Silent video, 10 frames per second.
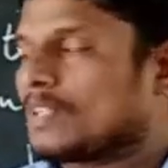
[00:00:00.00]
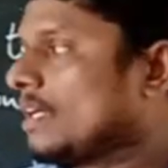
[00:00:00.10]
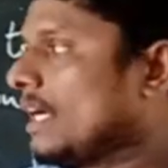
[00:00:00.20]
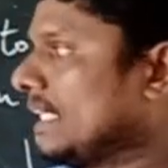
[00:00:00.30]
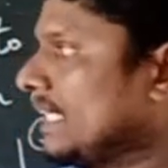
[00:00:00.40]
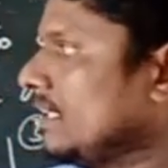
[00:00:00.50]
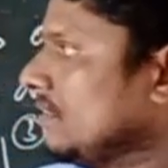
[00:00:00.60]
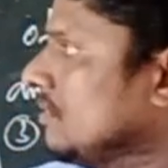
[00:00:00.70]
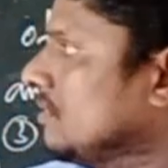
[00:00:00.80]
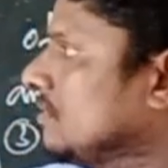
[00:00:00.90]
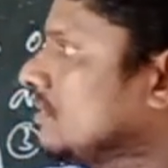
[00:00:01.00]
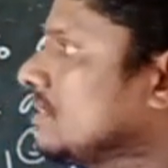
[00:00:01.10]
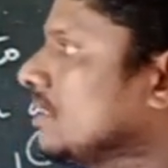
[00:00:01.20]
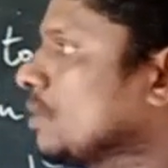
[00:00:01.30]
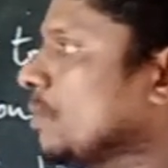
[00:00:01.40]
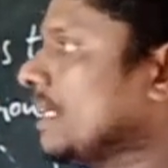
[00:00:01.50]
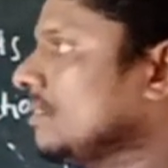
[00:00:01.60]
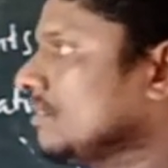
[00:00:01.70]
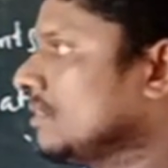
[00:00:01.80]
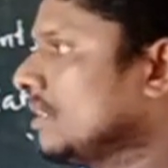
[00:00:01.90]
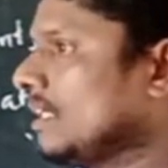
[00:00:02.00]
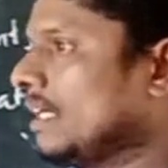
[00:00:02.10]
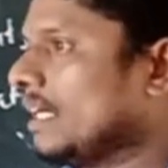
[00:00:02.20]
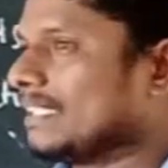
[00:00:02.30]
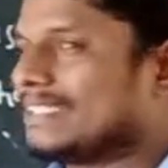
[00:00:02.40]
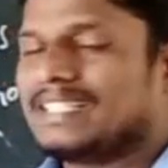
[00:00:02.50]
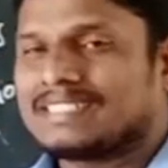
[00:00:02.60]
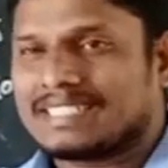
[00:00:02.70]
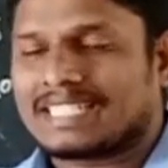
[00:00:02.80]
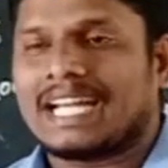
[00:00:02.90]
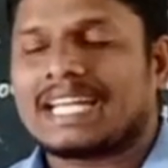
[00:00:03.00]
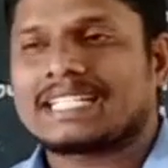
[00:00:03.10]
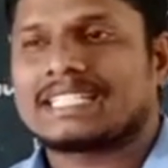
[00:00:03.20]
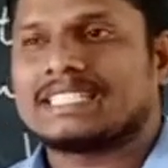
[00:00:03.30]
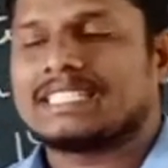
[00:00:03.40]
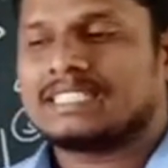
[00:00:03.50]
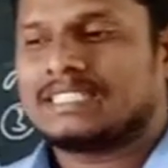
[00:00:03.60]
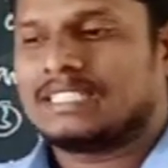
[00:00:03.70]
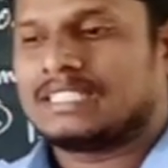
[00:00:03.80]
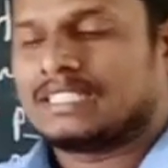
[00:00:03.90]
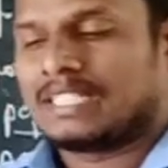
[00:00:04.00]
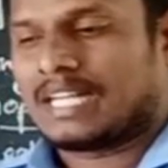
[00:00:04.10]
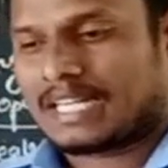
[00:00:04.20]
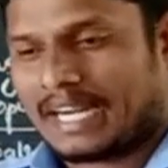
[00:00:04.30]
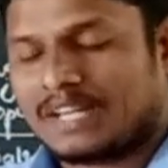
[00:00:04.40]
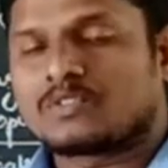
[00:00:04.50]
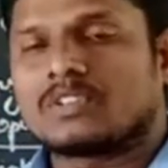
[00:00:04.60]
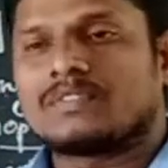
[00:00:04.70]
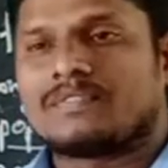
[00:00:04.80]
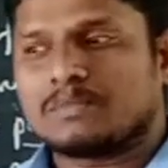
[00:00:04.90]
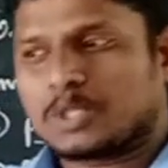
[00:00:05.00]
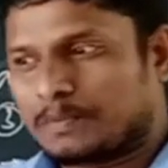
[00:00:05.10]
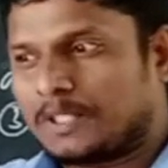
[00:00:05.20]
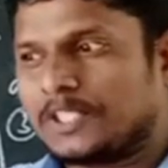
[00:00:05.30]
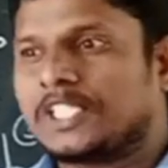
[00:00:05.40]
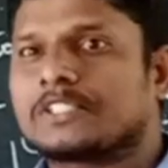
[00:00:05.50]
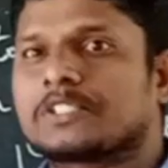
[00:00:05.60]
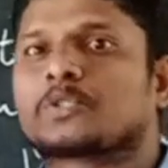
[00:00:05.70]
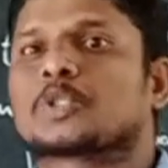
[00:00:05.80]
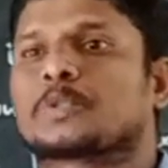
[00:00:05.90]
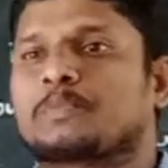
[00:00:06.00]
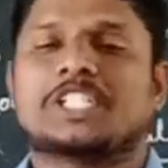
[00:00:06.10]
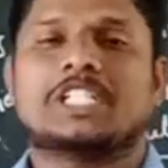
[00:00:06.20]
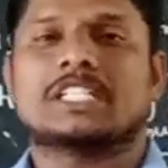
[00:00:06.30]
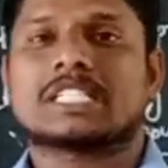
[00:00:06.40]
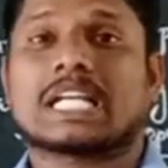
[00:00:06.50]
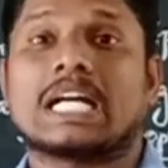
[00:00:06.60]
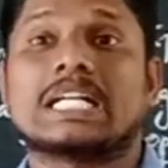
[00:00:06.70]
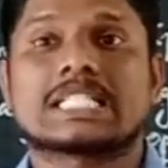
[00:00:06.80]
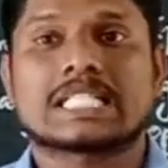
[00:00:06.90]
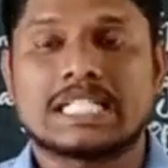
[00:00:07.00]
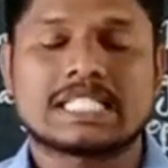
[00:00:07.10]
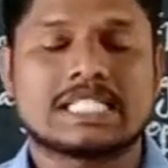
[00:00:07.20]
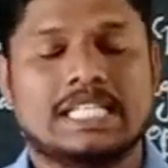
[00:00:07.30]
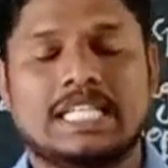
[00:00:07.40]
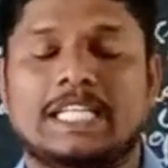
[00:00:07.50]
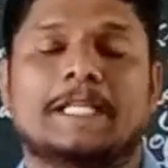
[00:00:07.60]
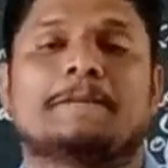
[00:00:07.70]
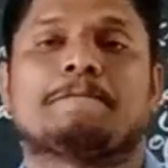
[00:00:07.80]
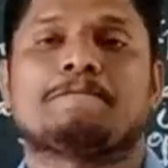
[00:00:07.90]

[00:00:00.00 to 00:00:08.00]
And then third one, these characters transfer from species to species, constancy.